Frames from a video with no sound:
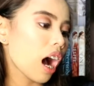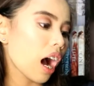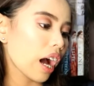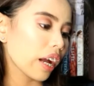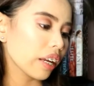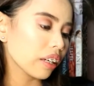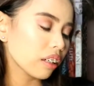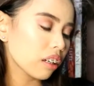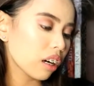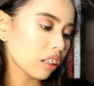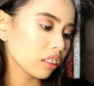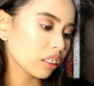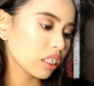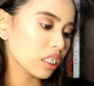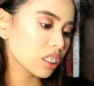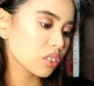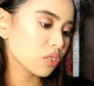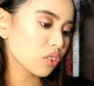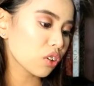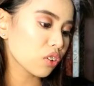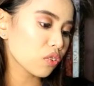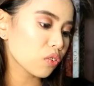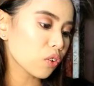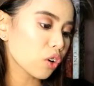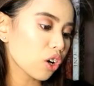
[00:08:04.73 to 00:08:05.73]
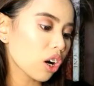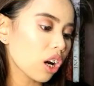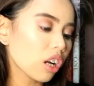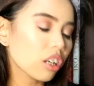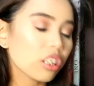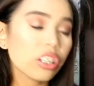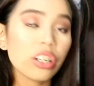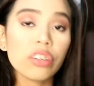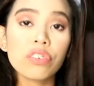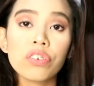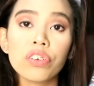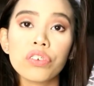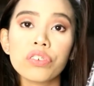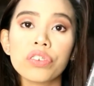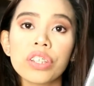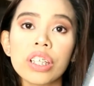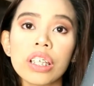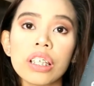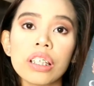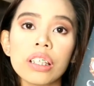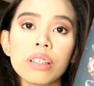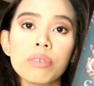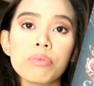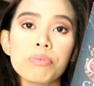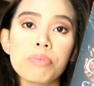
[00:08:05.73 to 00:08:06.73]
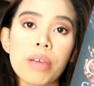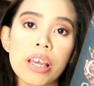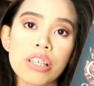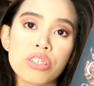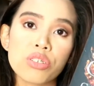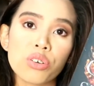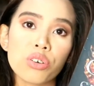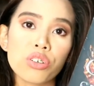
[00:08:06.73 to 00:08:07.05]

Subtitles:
I got this for 415 pesos.